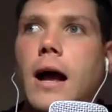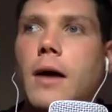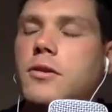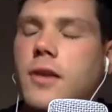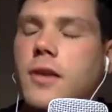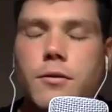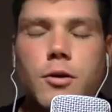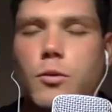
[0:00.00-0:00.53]
I
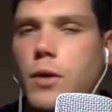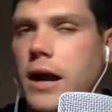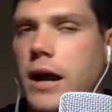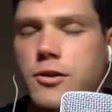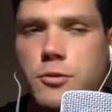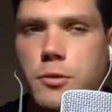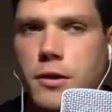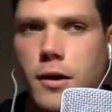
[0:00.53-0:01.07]
was never
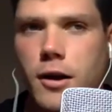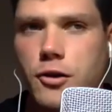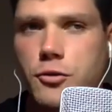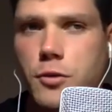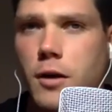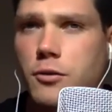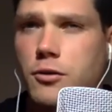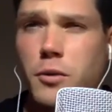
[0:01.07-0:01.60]
raised with
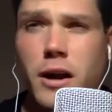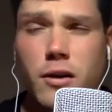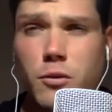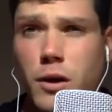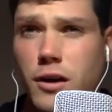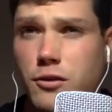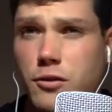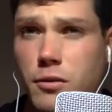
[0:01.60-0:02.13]
country. I was
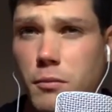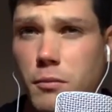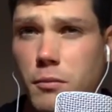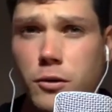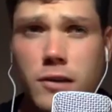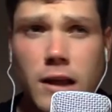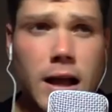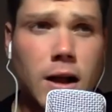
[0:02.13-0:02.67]
raised with
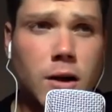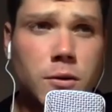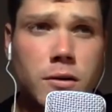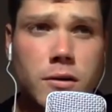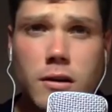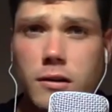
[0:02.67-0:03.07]
Motown,